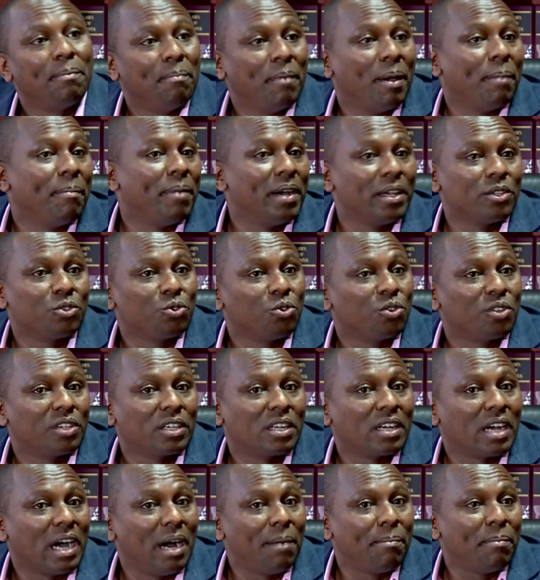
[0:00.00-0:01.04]
Members would
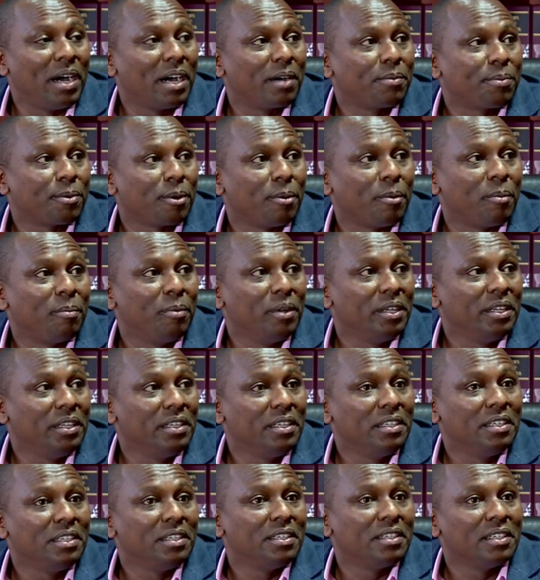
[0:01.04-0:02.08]
come back
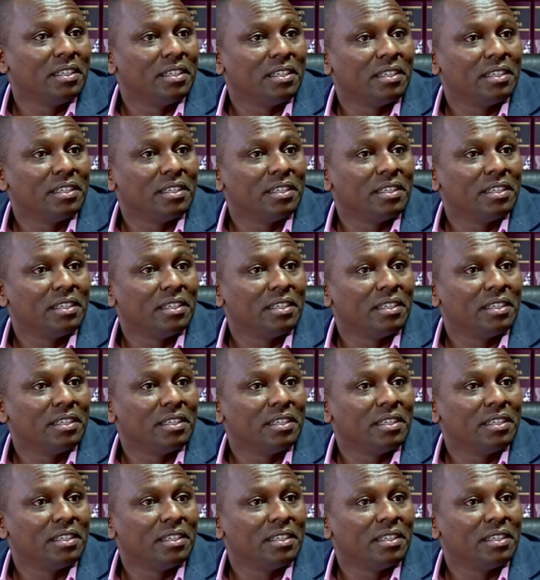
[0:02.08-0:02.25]
probably uh,